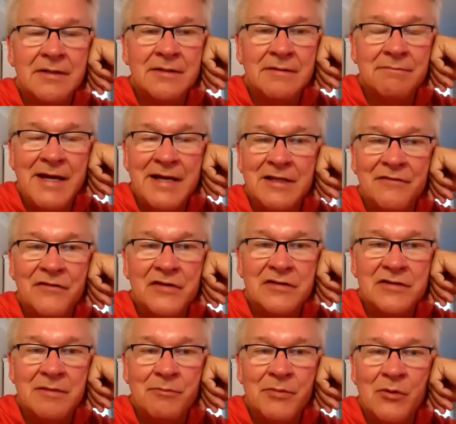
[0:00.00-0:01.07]

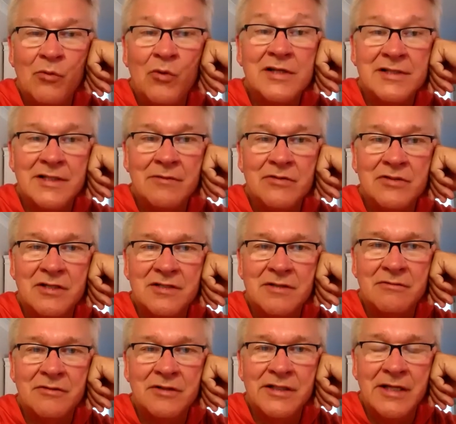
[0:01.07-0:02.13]
magnificent, but it wasn't. It was just
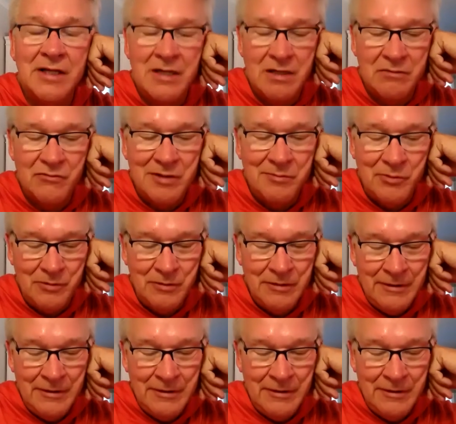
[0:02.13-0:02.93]
really a rubble.